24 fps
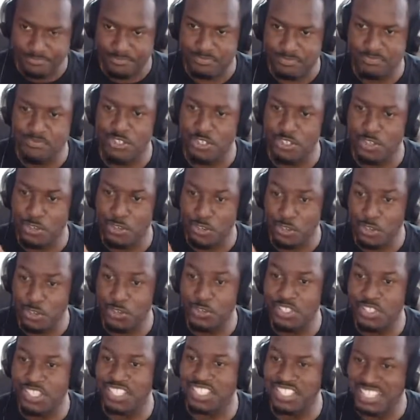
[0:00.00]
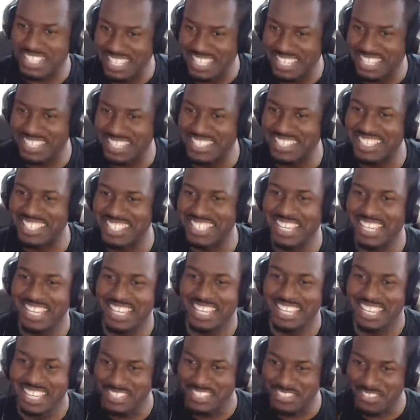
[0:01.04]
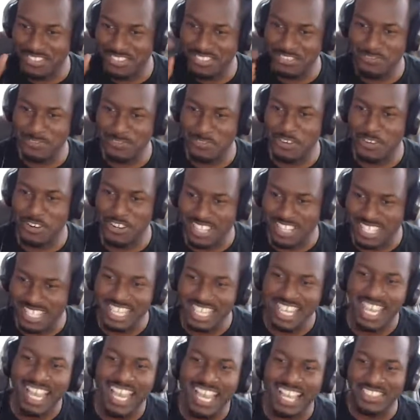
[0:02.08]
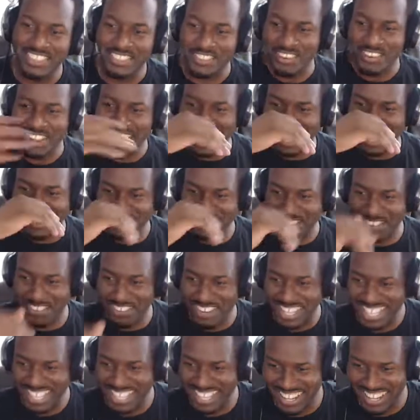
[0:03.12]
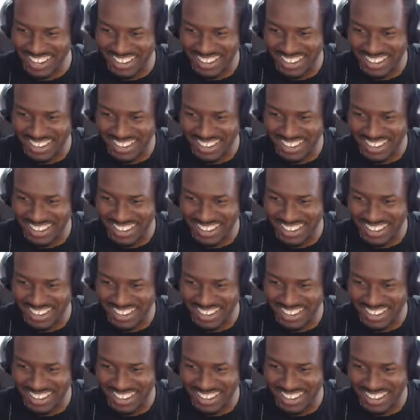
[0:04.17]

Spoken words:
uselessness, use of words, and throw it out the window.